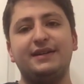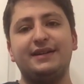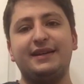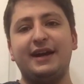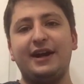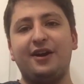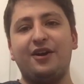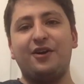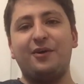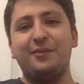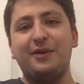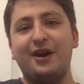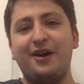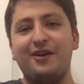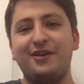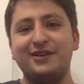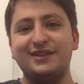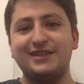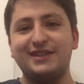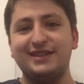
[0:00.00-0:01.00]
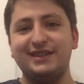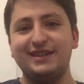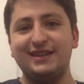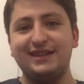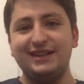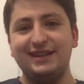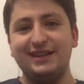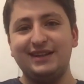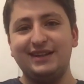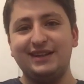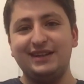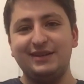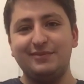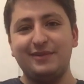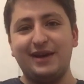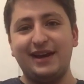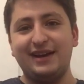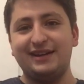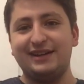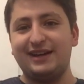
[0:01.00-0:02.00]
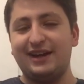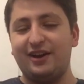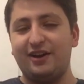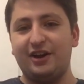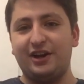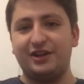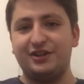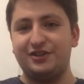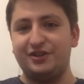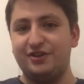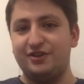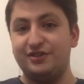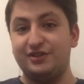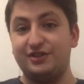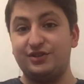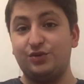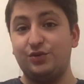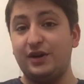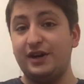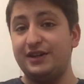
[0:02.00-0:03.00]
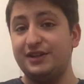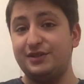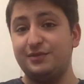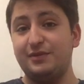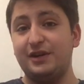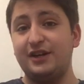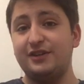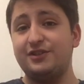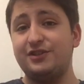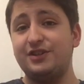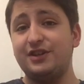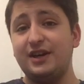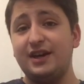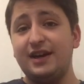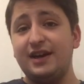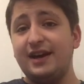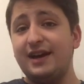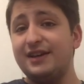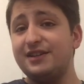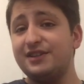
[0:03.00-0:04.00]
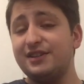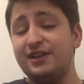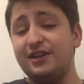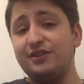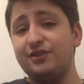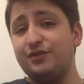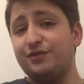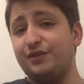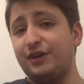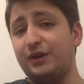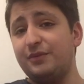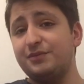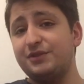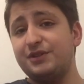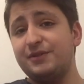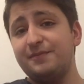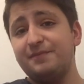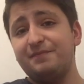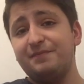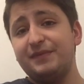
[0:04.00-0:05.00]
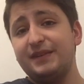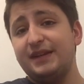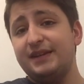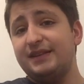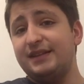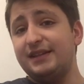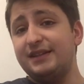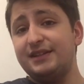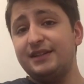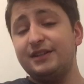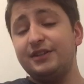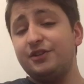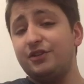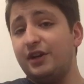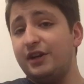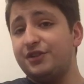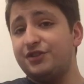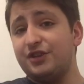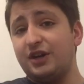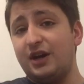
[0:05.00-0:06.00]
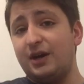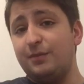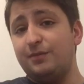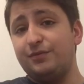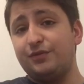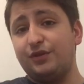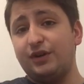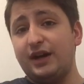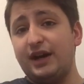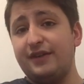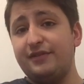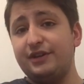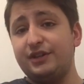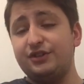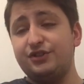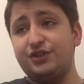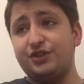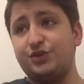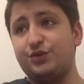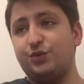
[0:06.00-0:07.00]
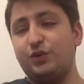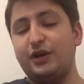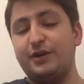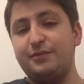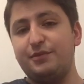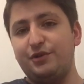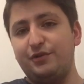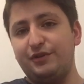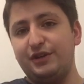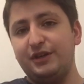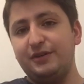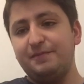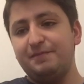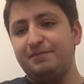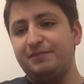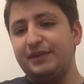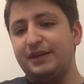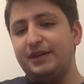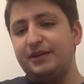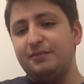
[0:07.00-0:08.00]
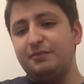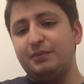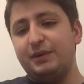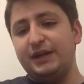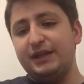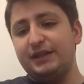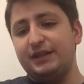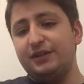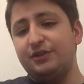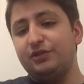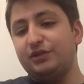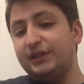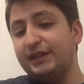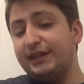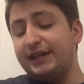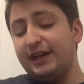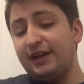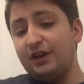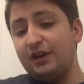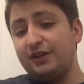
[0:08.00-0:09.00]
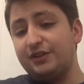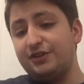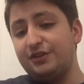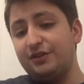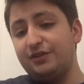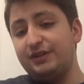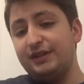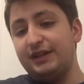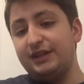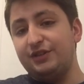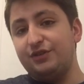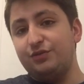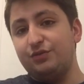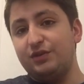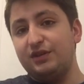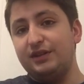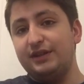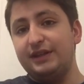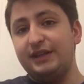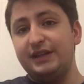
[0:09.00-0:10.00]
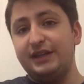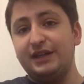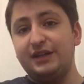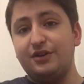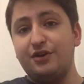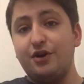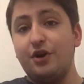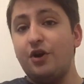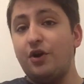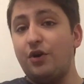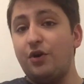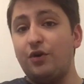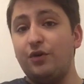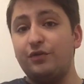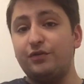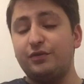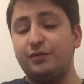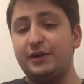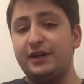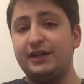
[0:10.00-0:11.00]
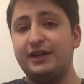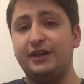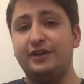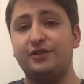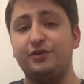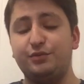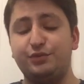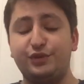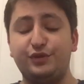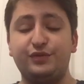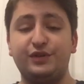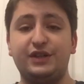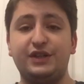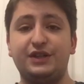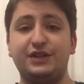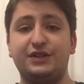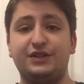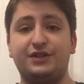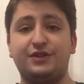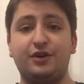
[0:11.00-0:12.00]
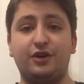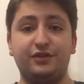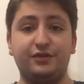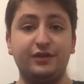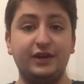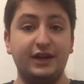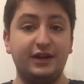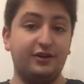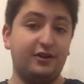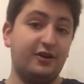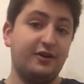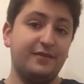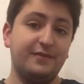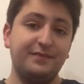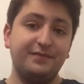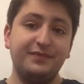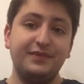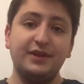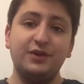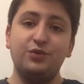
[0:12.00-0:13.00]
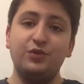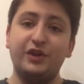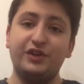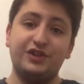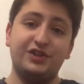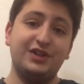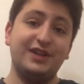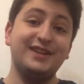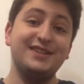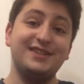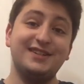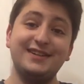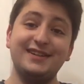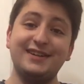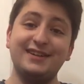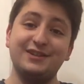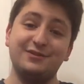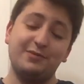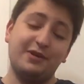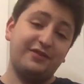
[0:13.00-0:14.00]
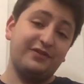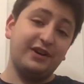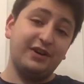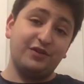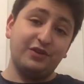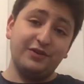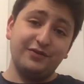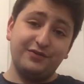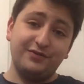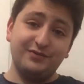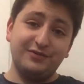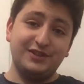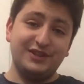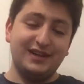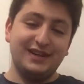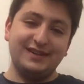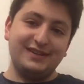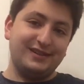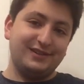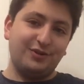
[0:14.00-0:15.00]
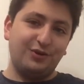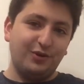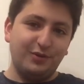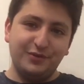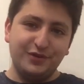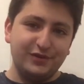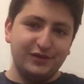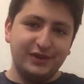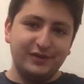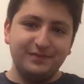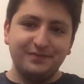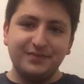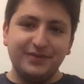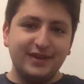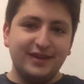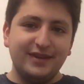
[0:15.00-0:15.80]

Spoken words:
care about the main characters quite as much as the other films. They did a great job for having just one movie, but the only character that you really know from any other movie is Darth Vader, which his scene is my favorite scene in the whole movie.